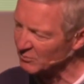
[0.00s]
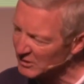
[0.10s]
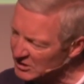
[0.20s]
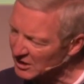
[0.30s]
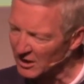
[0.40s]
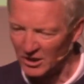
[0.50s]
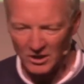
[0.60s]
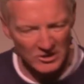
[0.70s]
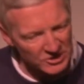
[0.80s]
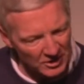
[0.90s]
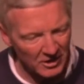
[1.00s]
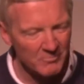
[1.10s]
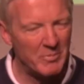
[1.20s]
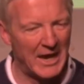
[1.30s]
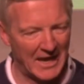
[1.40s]
return, turn
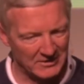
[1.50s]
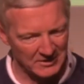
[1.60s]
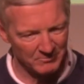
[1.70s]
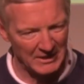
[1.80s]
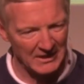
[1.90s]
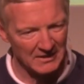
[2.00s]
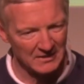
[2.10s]
back to me,